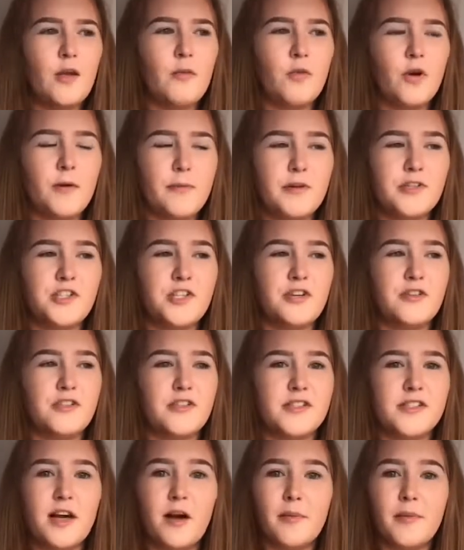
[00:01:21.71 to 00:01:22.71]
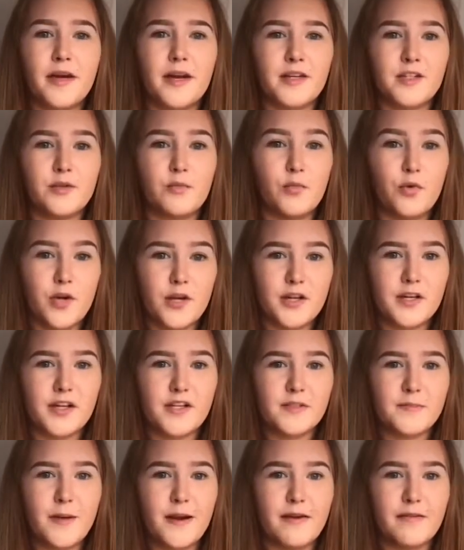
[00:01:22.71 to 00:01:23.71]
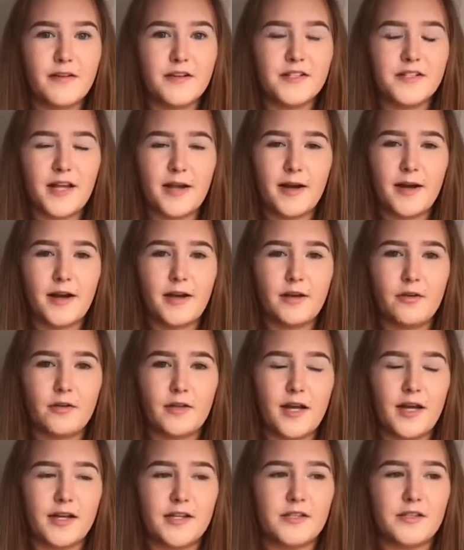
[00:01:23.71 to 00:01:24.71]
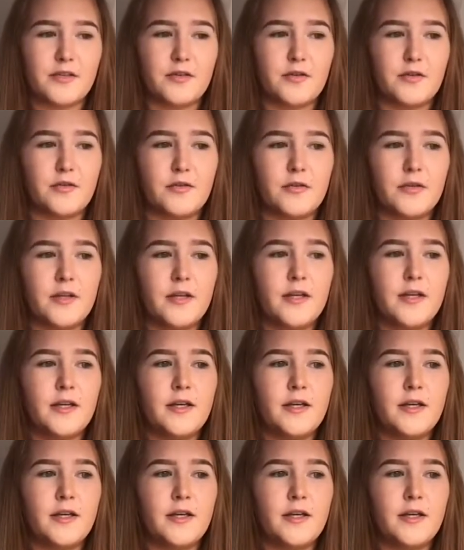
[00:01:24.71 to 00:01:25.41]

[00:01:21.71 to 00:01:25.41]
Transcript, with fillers: One of my tutors helped me get some work experience at an old high school